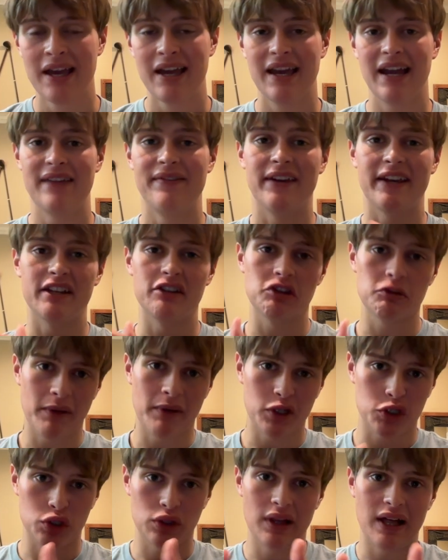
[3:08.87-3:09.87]
and they can
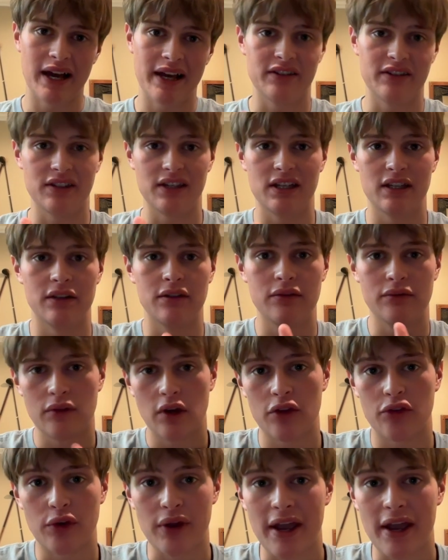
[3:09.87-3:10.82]
specialize in other